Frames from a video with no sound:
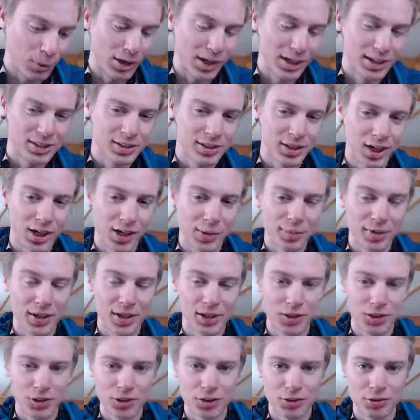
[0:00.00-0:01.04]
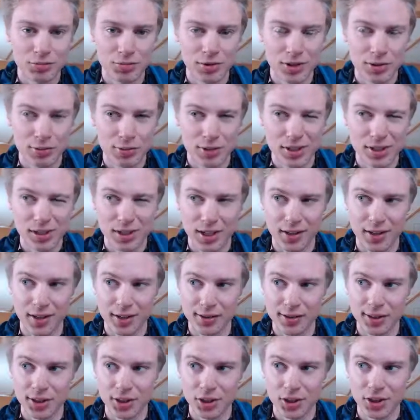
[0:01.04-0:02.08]
when I stopped, I just reached, I
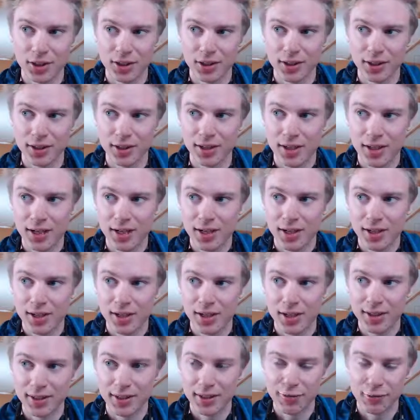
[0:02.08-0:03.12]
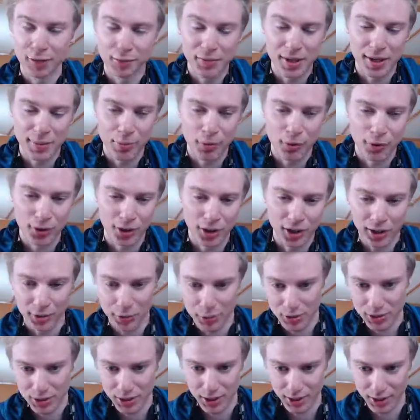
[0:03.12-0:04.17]
think, legendary, and then from that point
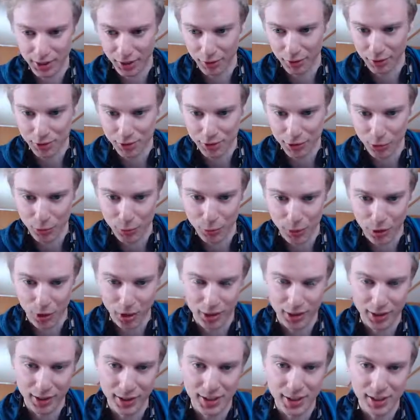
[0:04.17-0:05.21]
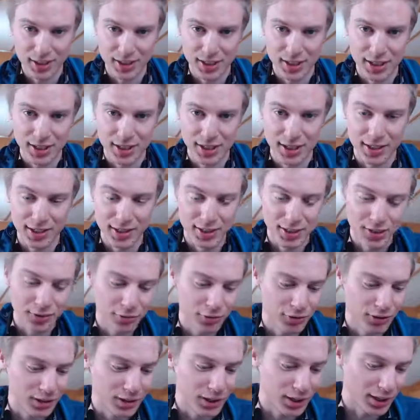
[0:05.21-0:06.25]
on it was like kind of slow progress, and I
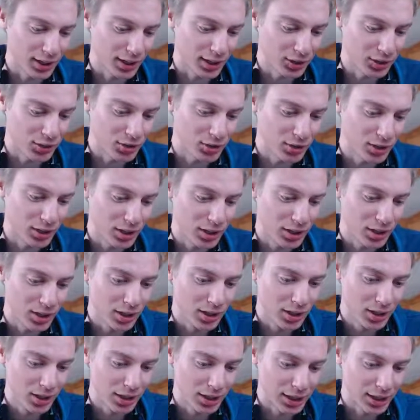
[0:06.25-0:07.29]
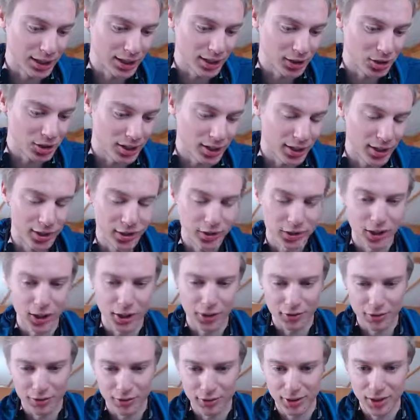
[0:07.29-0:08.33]
didn't feel like I could share a
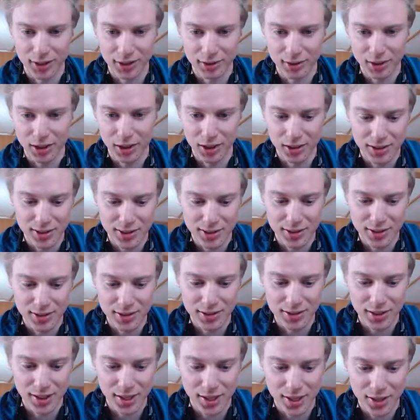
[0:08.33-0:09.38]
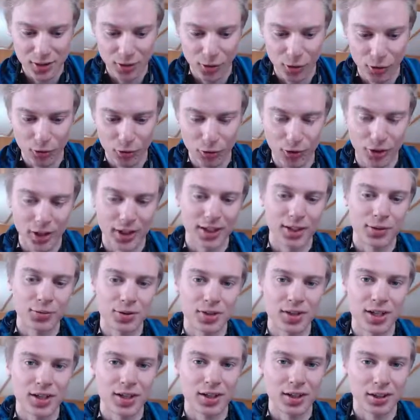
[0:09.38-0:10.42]
lot of great content, and also like it
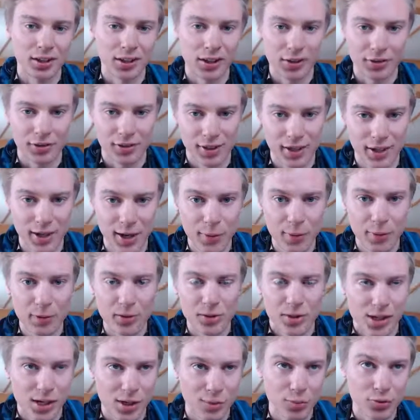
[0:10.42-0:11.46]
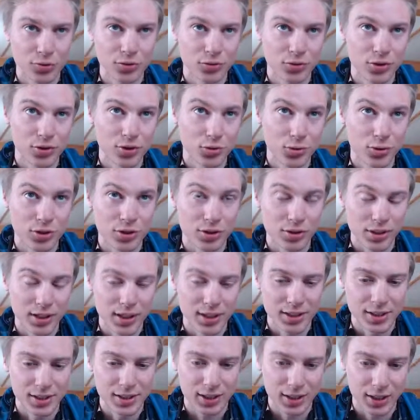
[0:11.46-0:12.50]
was taking a lot of time. I was gonna move to
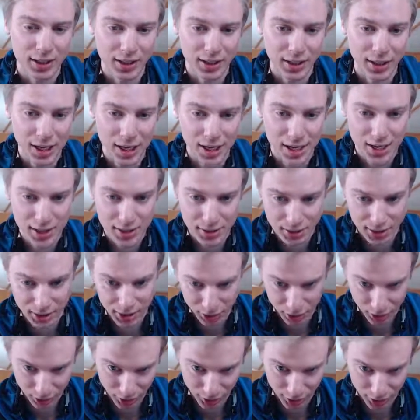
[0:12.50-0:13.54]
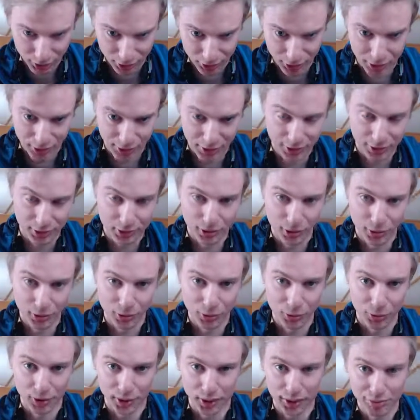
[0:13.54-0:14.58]
Switzerland and like ski instructor, and you
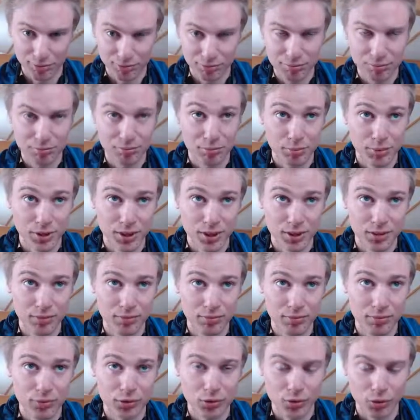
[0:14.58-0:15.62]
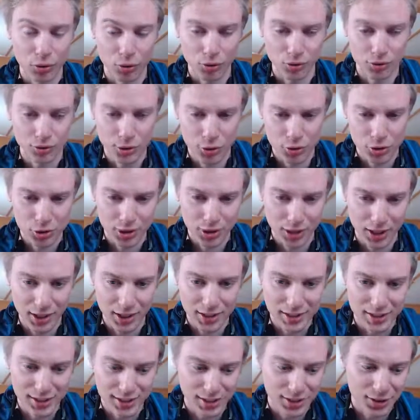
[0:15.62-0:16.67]
know, you want to be
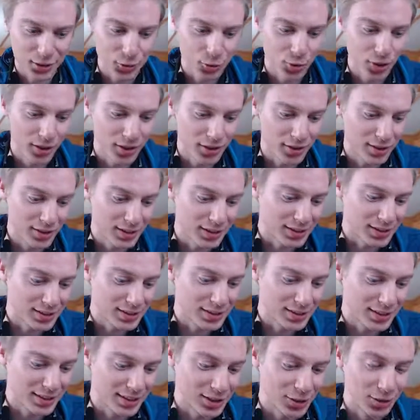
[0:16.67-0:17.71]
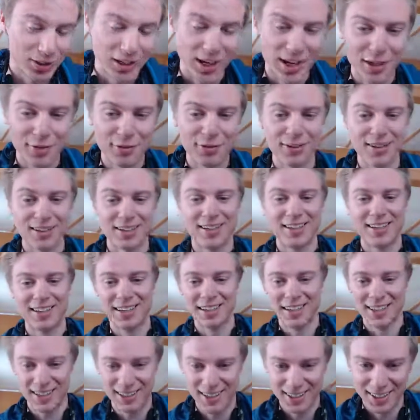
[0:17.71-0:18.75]
socialize and do other things in your life, and
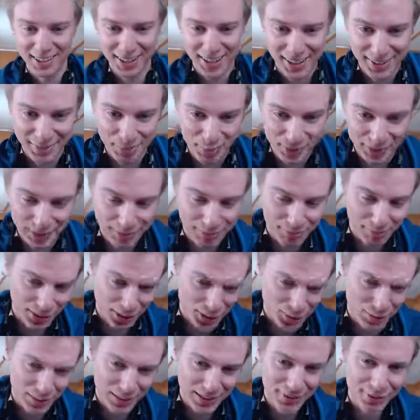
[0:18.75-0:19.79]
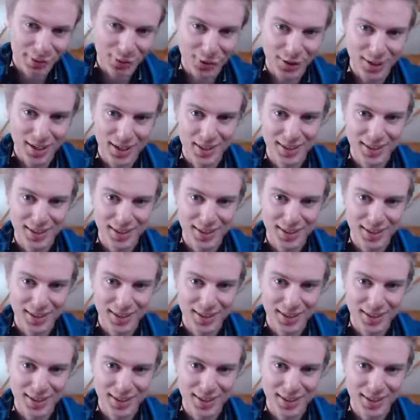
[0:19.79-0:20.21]
because believe it